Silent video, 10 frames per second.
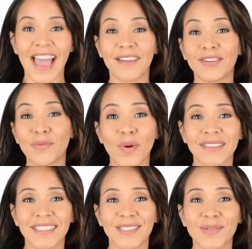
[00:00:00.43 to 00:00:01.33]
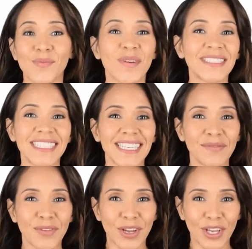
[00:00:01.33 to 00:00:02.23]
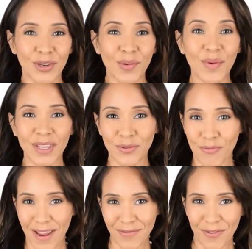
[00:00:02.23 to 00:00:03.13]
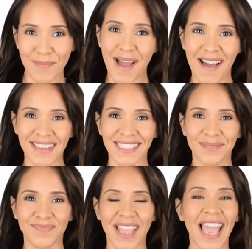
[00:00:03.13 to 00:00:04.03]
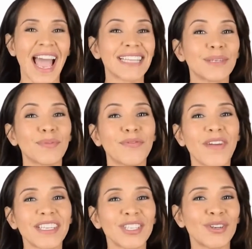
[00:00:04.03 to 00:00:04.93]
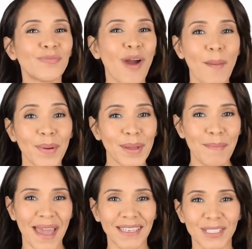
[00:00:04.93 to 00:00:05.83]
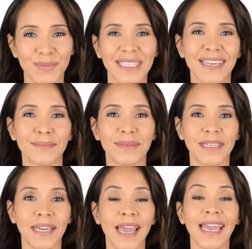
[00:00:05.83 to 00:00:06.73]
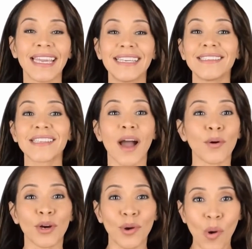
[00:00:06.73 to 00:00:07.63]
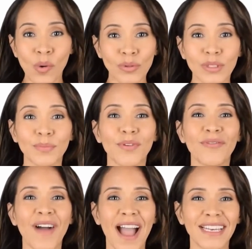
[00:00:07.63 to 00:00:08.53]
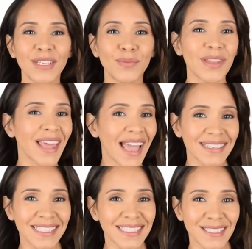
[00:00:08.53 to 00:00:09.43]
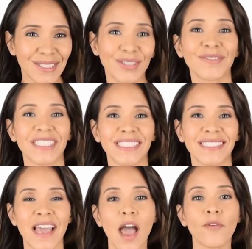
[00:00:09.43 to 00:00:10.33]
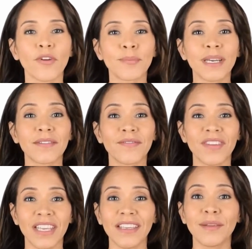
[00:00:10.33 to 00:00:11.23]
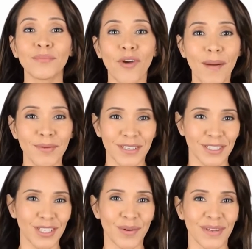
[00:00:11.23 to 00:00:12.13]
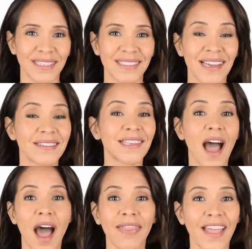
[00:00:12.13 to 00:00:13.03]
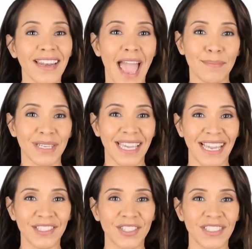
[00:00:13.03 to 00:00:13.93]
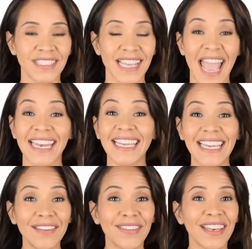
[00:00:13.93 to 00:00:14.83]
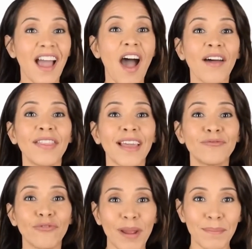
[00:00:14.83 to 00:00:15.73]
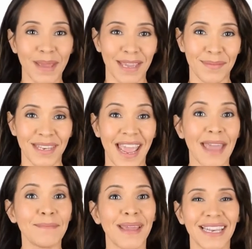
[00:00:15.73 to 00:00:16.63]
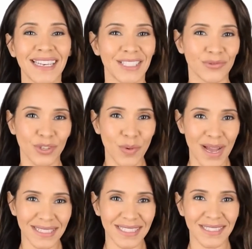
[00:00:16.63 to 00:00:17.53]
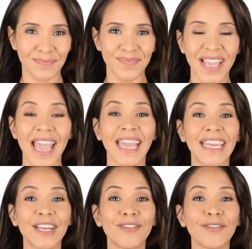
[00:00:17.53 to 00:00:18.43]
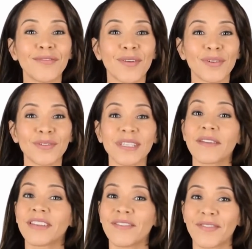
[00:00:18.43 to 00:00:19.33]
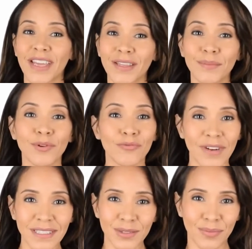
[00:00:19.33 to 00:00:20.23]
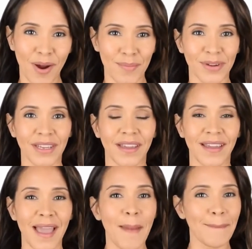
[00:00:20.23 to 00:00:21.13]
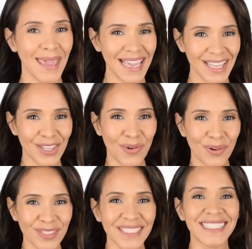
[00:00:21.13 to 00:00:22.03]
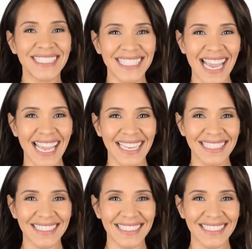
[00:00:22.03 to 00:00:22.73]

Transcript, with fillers: Ever wondered what's in it for you when you rent from us? As a professional property management company, it is our goal to provide you with excellent service, from convenient property showings to online applications and even online rent payment and maintenance requests. Here are photos of an available rental property. Make it yours today.